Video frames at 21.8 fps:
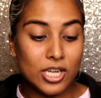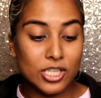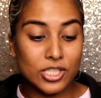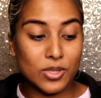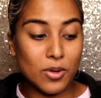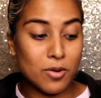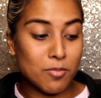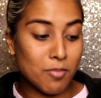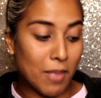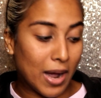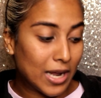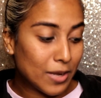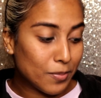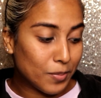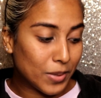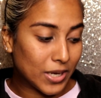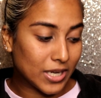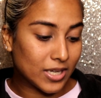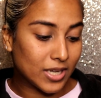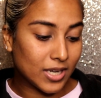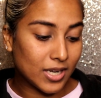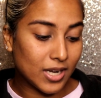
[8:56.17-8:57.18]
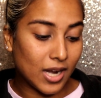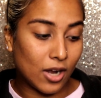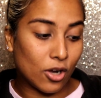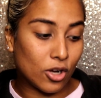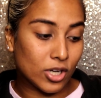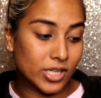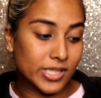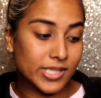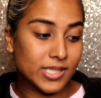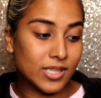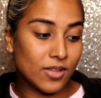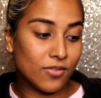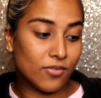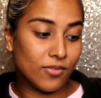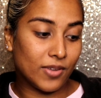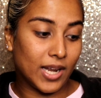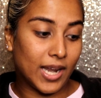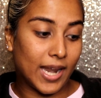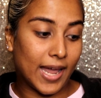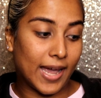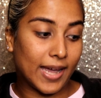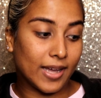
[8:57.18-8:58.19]
So in my opinion, I honestly
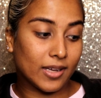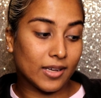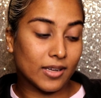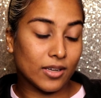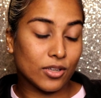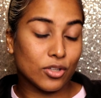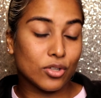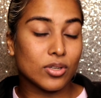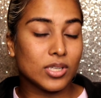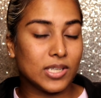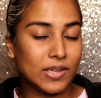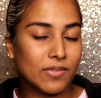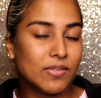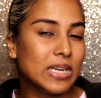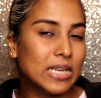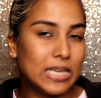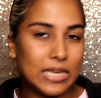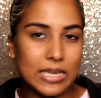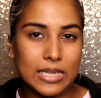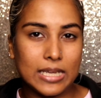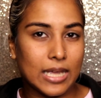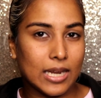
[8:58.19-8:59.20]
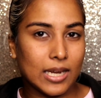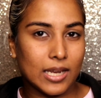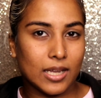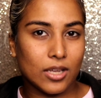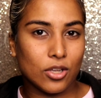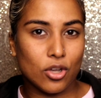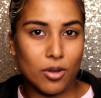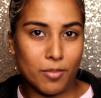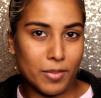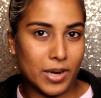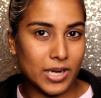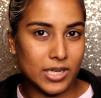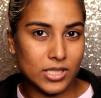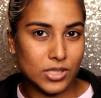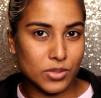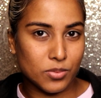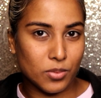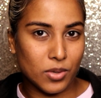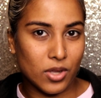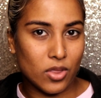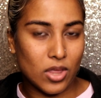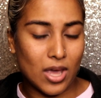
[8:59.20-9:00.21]
feel like you're definitely getting your
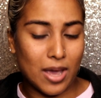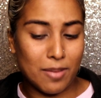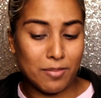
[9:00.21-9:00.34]
money's worth.